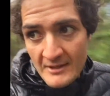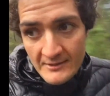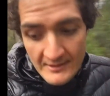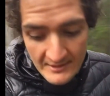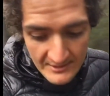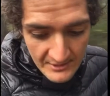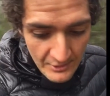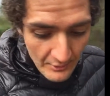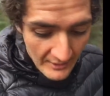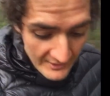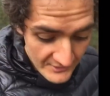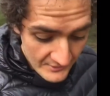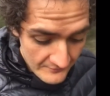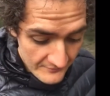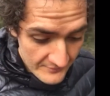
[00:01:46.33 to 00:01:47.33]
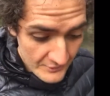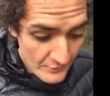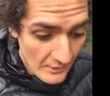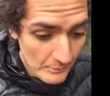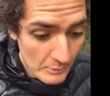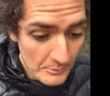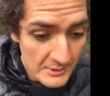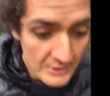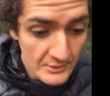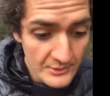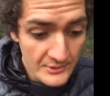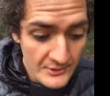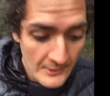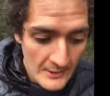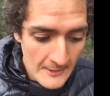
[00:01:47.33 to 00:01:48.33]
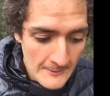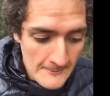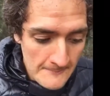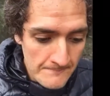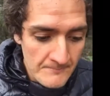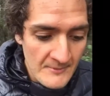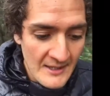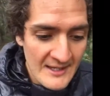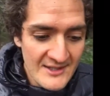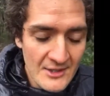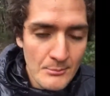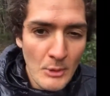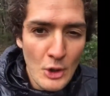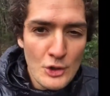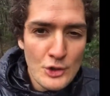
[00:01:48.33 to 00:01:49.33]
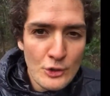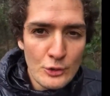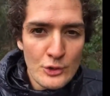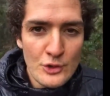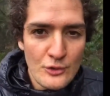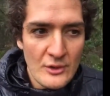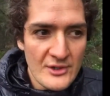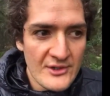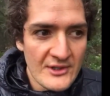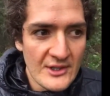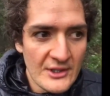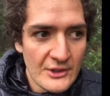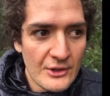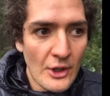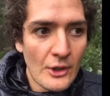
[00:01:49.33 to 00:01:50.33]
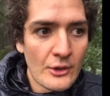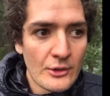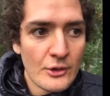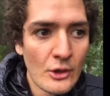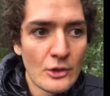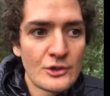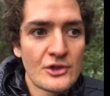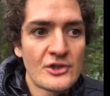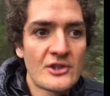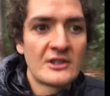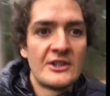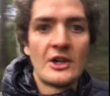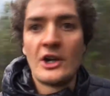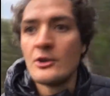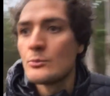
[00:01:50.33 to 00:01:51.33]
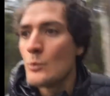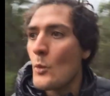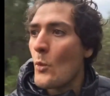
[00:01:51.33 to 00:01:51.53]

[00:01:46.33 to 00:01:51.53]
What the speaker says: you're asking for trouble, because it's emotional stress that you don't consciously know,